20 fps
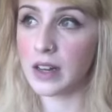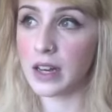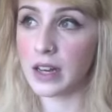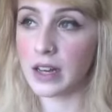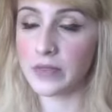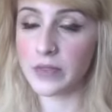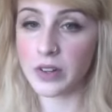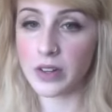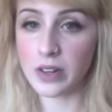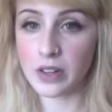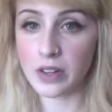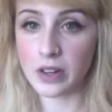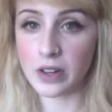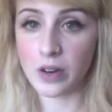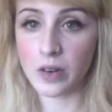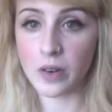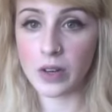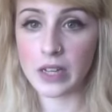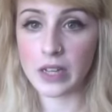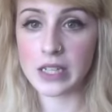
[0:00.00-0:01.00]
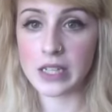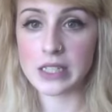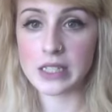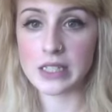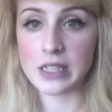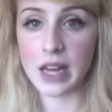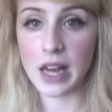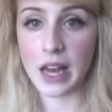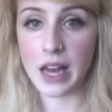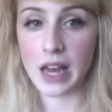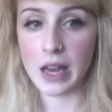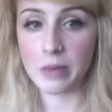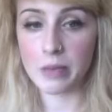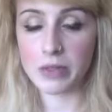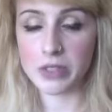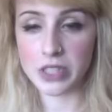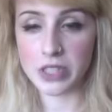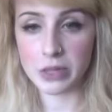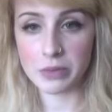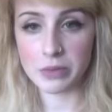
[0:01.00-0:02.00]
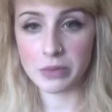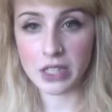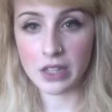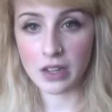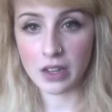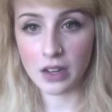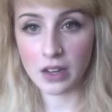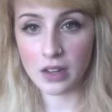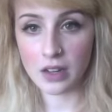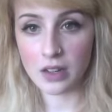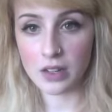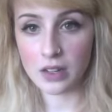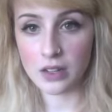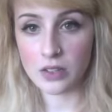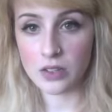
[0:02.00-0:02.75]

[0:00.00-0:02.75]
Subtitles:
if you didn't know, is a prescription